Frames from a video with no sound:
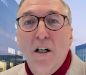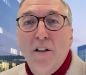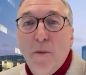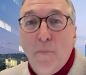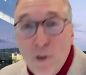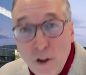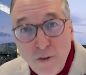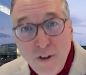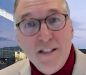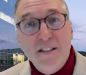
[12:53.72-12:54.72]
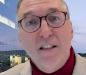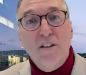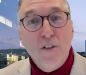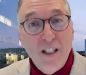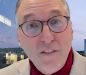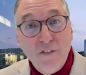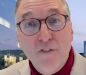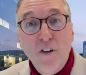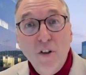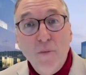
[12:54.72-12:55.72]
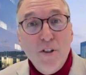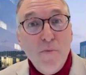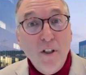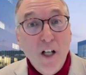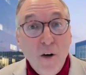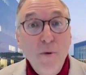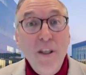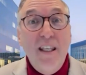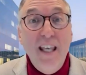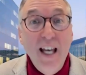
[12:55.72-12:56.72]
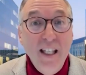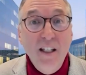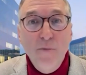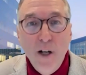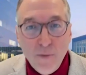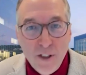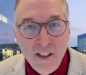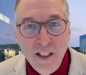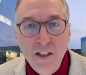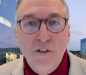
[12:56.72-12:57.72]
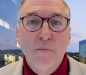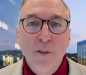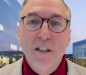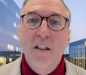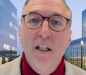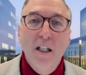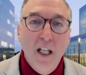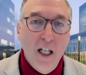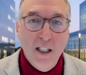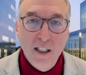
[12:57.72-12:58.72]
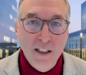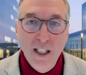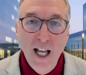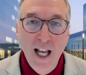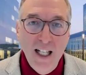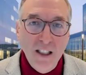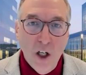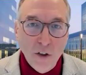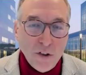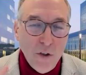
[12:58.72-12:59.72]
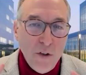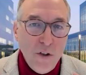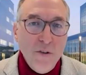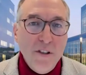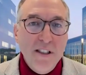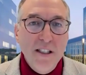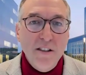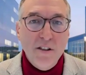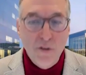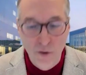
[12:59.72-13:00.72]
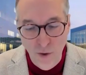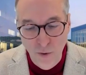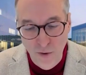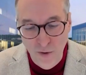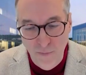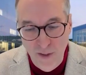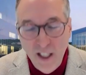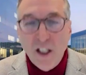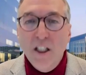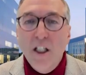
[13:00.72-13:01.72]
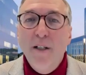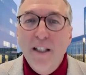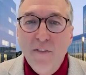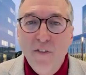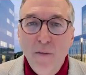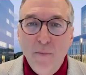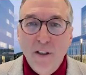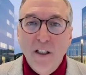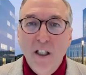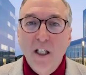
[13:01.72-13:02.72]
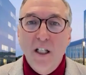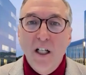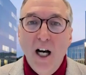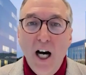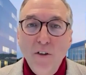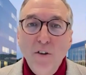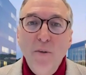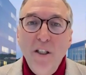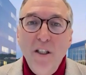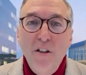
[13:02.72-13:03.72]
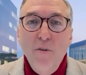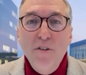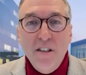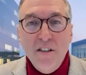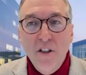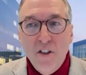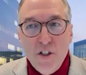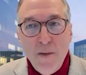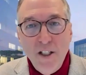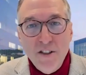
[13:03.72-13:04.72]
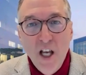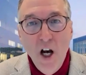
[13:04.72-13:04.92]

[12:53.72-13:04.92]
the progress, and you can follow much more. Are we getting where we need to be? And also use this to do economic development. How do we use this knowledge? Because